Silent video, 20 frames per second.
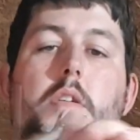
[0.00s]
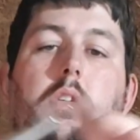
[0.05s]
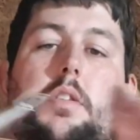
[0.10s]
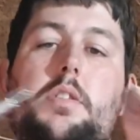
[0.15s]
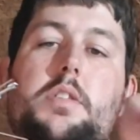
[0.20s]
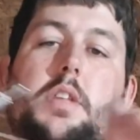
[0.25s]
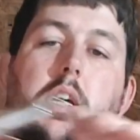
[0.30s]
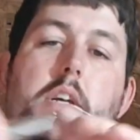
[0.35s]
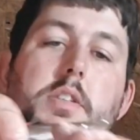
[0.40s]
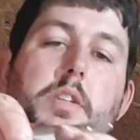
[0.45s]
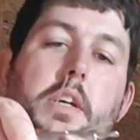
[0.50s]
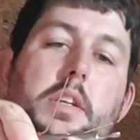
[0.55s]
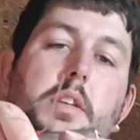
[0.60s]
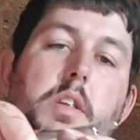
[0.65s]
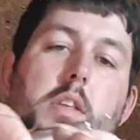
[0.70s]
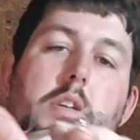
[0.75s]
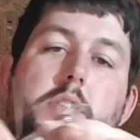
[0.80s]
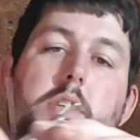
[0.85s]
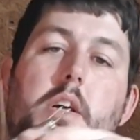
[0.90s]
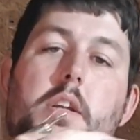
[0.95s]
digs into
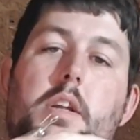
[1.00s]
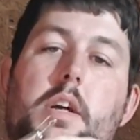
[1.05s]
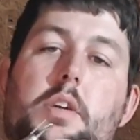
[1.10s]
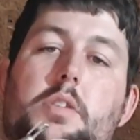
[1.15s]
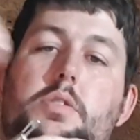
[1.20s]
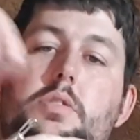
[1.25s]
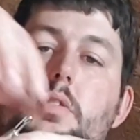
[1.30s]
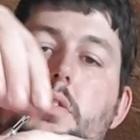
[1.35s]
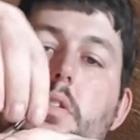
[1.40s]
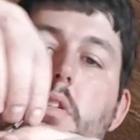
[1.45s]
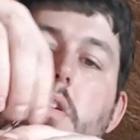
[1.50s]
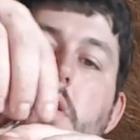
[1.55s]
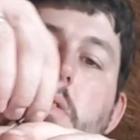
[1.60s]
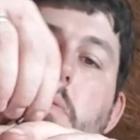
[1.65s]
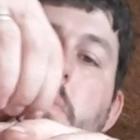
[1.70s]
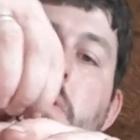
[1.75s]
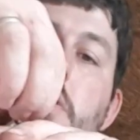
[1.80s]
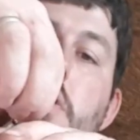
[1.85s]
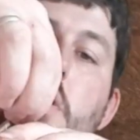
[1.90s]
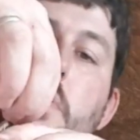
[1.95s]
the sand like so.
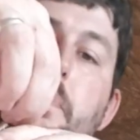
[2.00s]
When you